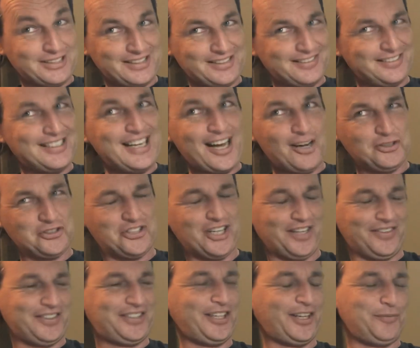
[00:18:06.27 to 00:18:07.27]
now is
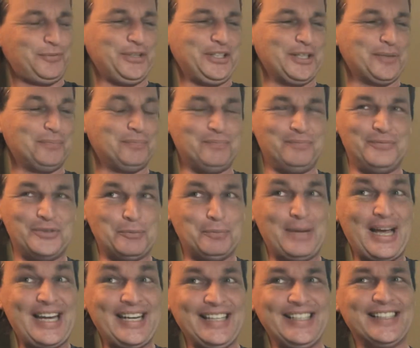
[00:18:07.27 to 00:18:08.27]
not the time to get
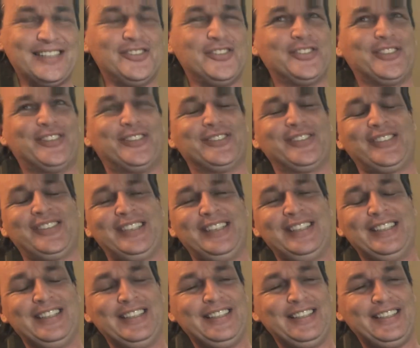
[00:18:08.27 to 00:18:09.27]
petty insults,
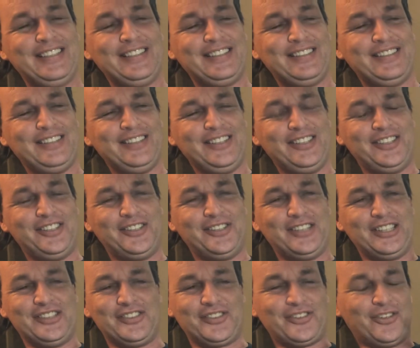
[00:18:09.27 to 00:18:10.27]

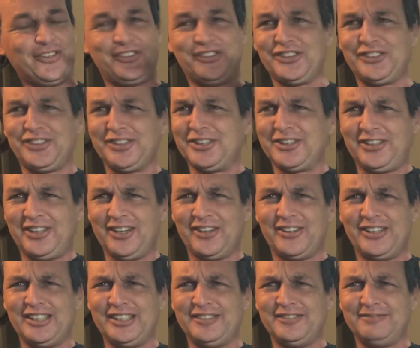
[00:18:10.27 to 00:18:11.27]
and start just
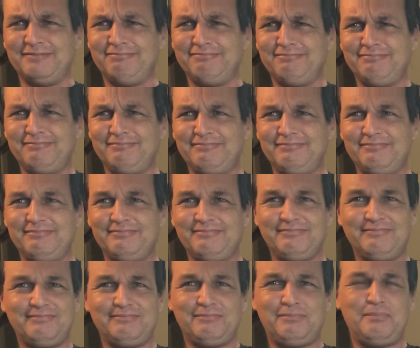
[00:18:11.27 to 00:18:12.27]
declaring
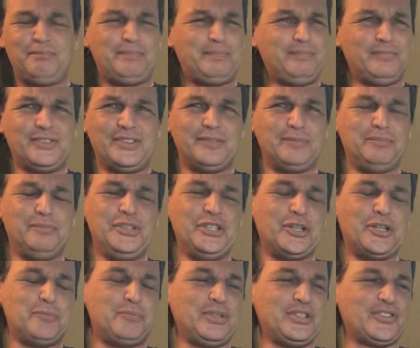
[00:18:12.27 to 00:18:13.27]

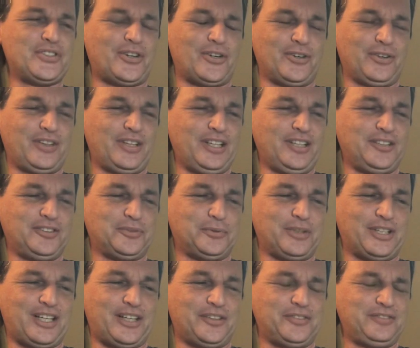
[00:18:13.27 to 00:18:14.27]
bizarre things
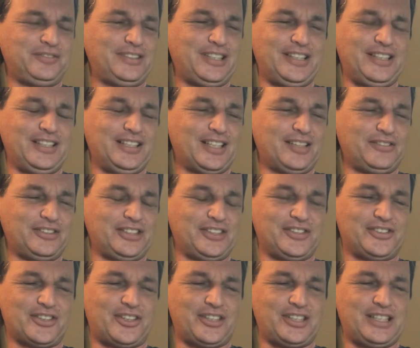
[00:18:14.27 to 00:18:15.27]
without any
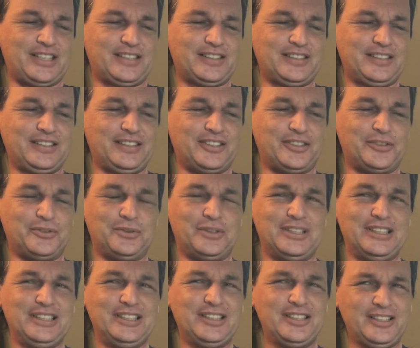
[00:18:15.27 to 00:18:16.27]
evidence on it.
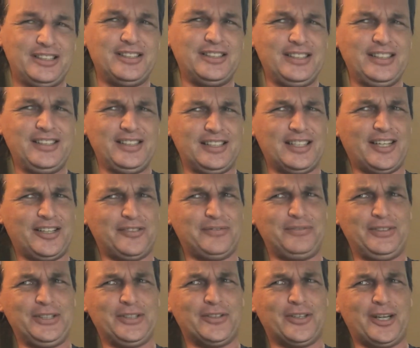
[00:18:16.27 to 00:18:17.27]
You need to kind of
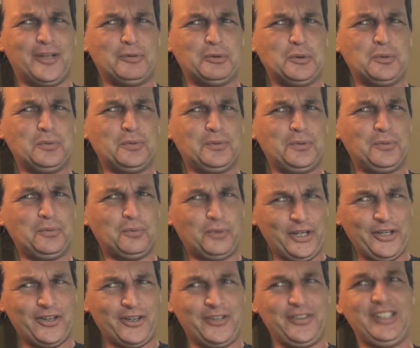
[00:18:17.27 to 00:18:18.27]
figure out, well,
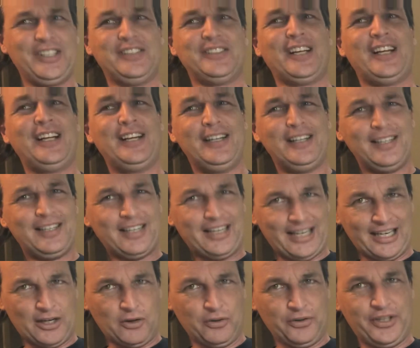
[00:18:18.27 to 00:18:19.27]
what are these?
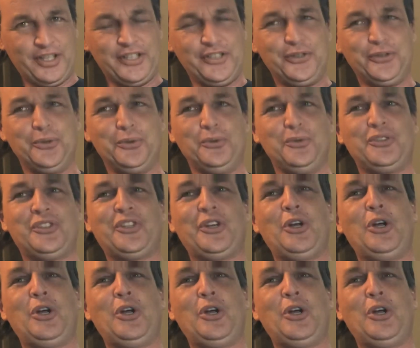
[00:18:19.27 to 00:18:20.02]
How are they used?